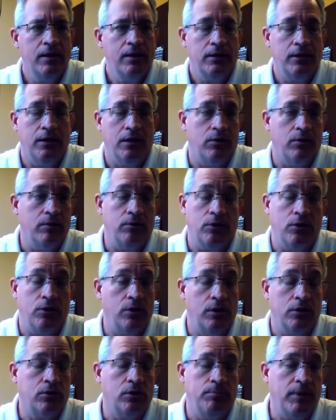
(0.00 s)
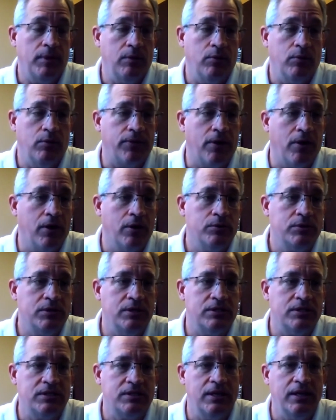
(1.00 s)
you know, it, it, could be with
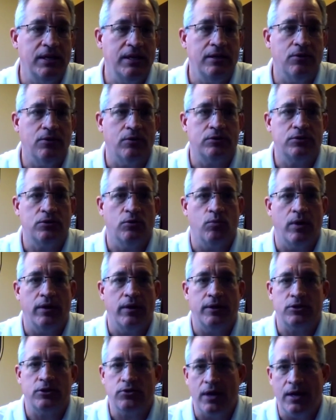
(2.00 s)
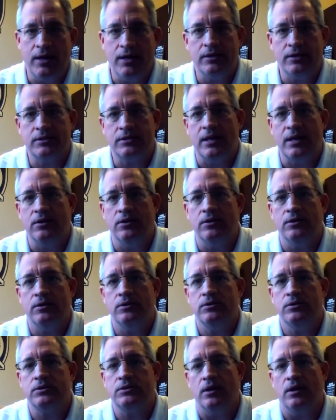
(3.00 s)
ROTC or to one of the training
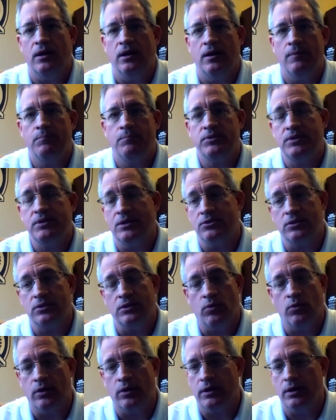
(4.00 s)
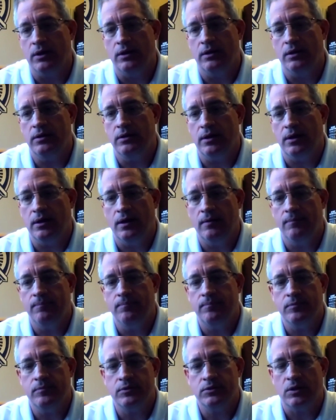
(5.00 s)
centers, um, potentially working in
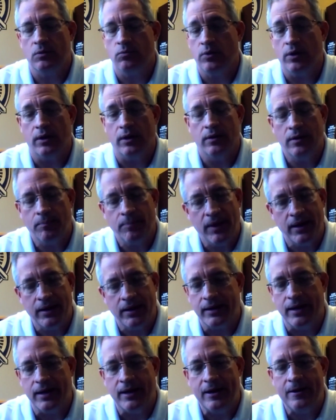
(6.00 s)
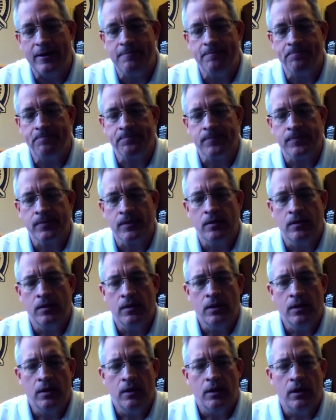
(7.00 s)
um, somewhere in the Pentagon.
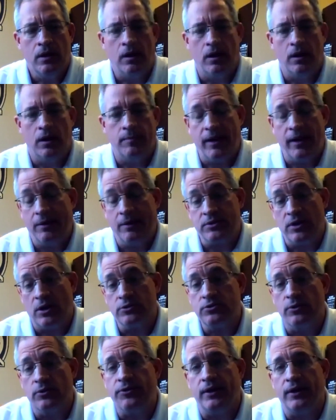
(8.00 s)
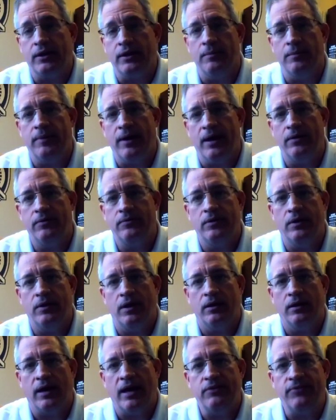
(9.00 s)
Um, and I was also thinking about
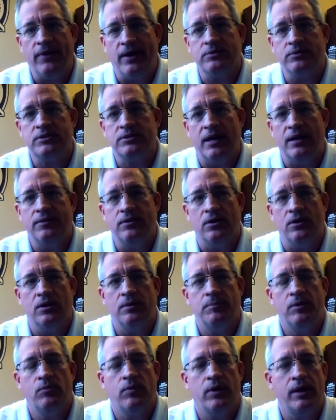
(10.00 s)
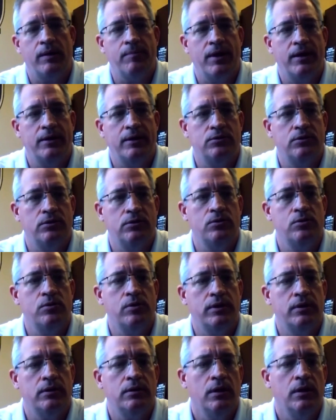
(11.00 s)
uh, life outside the Army, what I might do.
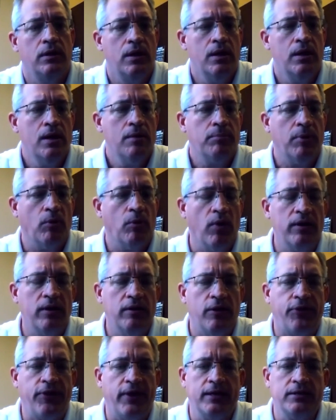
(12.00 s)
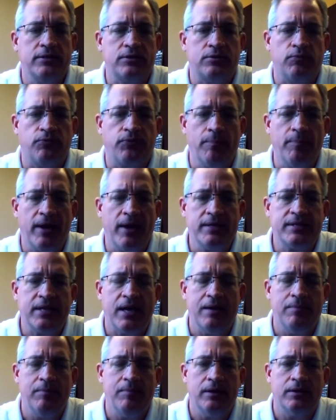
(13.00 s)
And but one of the things from my
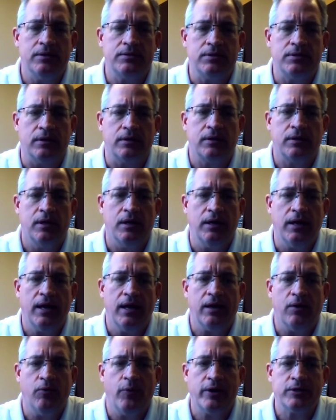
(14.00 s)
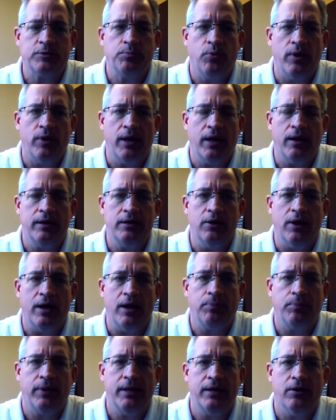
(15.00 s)
time as a cadet at West Point, I, you know, I
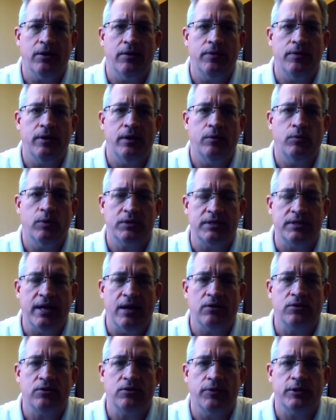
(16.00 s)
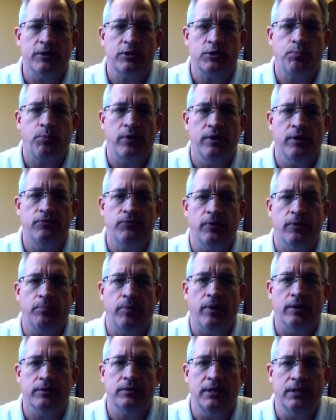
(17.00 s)
played on the what's now called the sprint
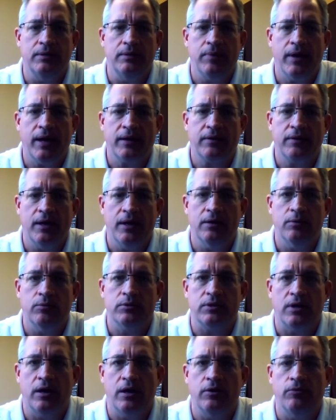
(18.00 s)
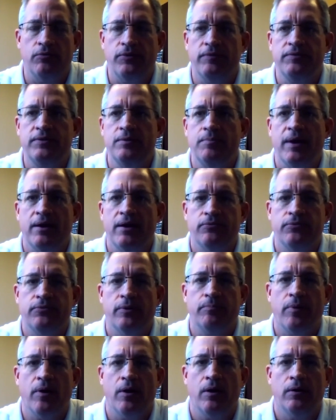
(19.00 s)
football team. Back then, it was 150 pound
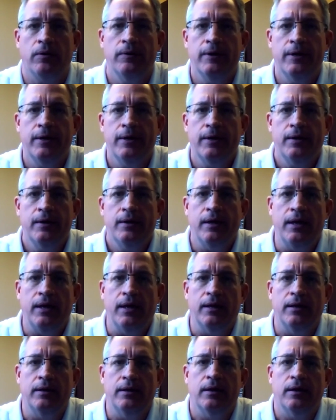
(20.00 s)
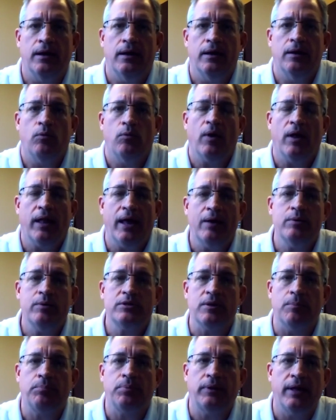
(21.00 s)
football. And uh, while I was
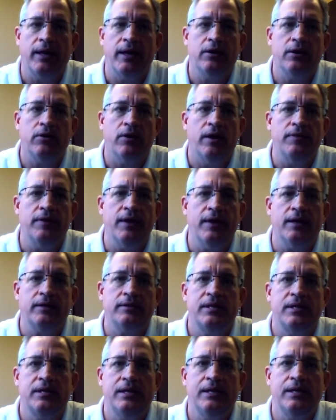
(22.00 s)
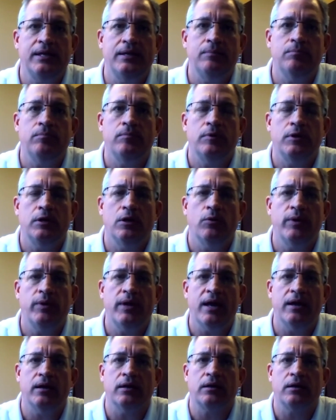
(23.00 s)
a player on that team, you know, we
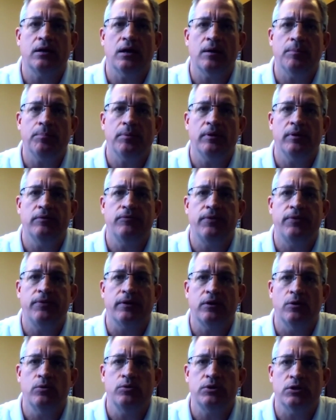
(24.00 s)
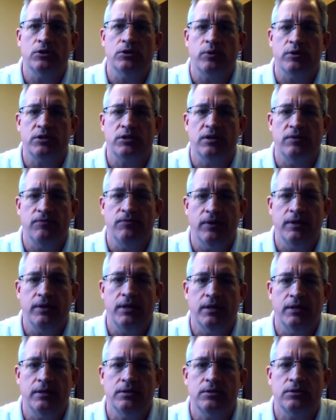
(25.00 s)
had a couple of the coaches were
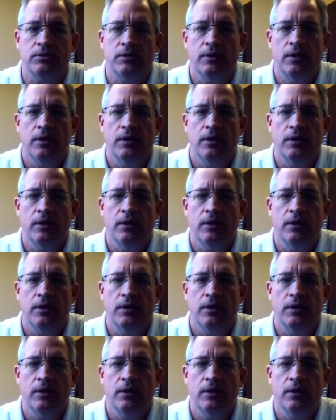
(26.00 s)
civilians